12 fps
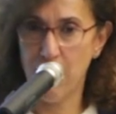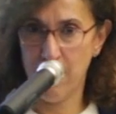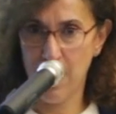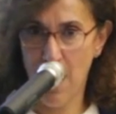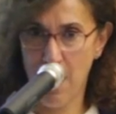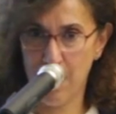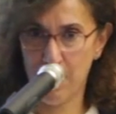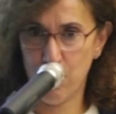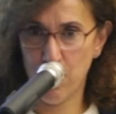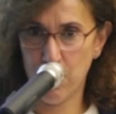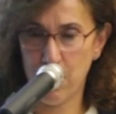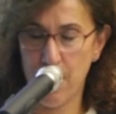in the Arab
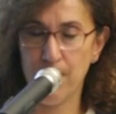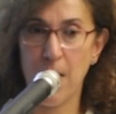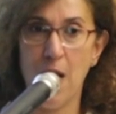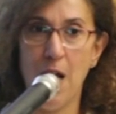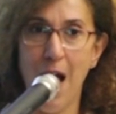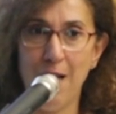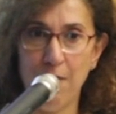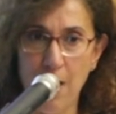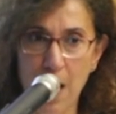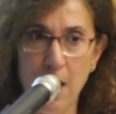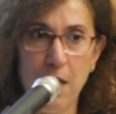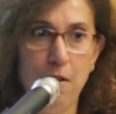world. And
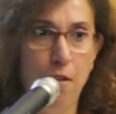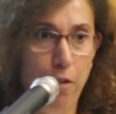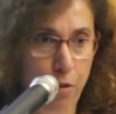they